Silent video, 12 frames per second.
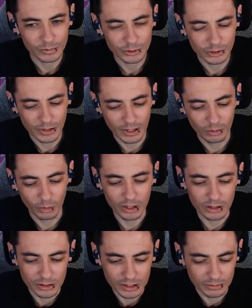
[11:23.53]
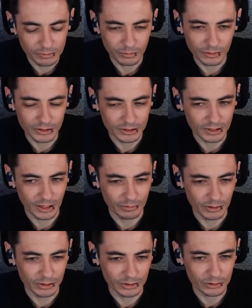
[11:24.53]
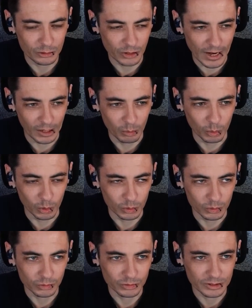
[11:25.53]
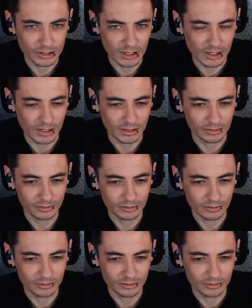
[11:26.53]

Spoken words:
So then when you did discover Dragon Ball Z,